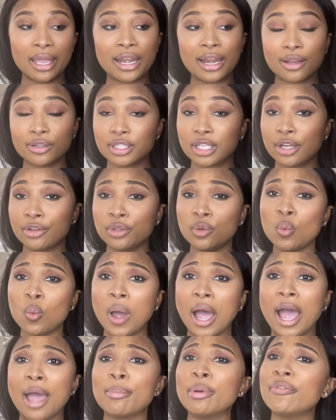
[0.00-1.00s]
and I'll tell you
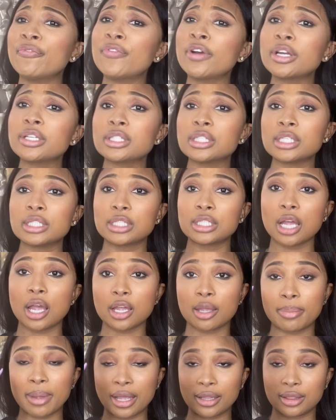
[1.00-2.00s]
why. But first, let's
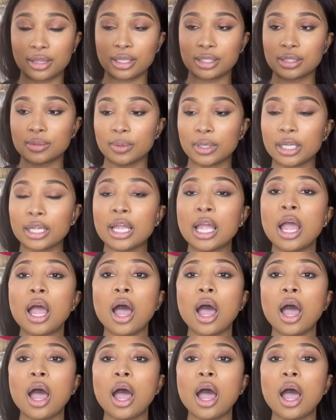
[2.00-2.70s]
talk about this one.